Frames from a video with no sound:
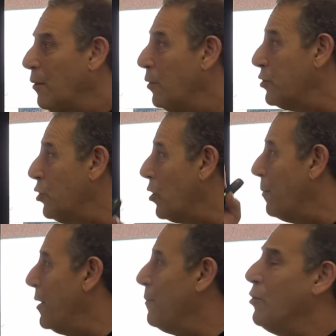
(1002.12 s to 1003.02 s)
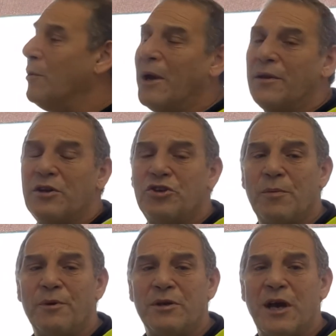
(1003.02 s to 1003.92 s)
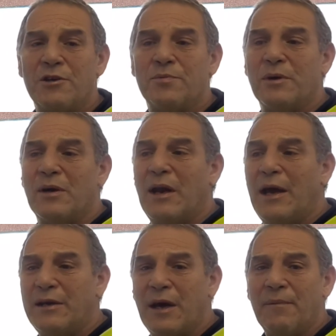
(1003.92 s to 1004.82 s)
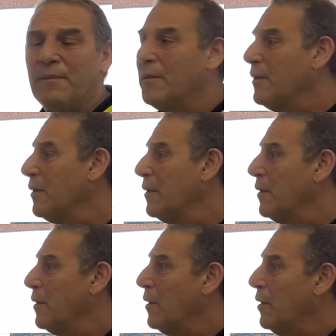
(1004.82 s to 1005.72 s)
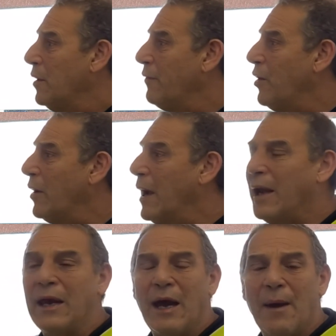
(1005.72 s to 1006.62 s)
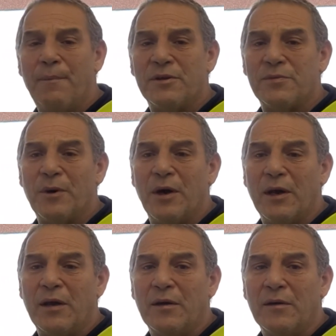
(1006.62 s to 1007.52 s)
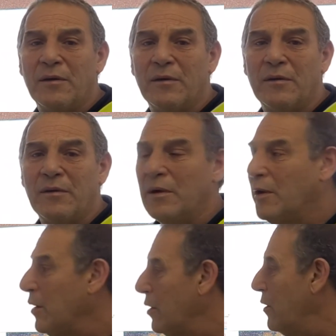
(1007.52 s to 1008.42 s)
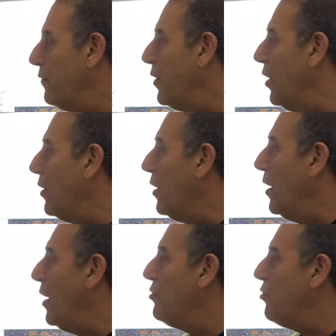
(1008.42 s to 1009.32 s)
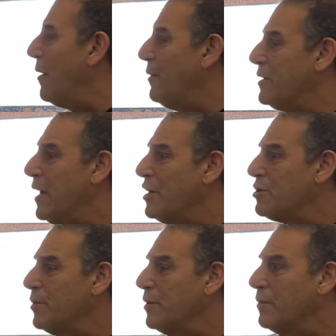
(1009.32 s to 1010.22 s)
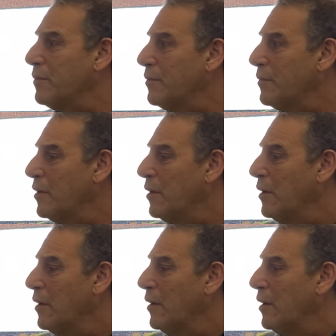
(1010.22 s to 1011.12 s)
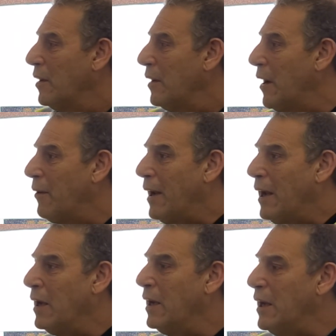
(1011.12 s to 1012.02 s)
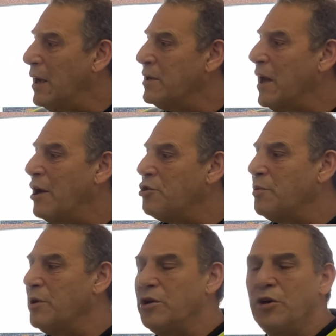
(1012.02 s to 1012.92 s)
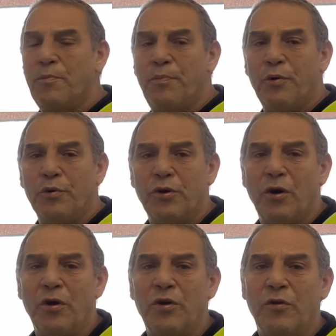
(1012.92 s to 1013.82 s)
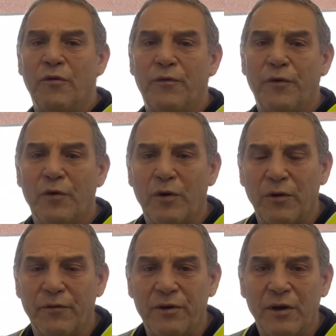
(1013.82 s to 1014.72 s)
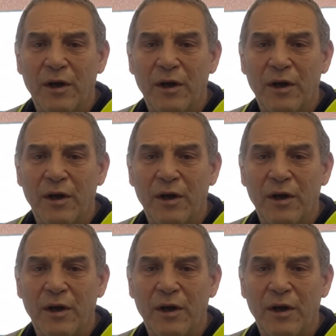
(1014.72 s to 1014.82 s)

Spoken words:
We'll talk a bit more about the jib attachment later. You've got a carpet spike. You've got a drum attachment. Now, any attachment you put on your forklift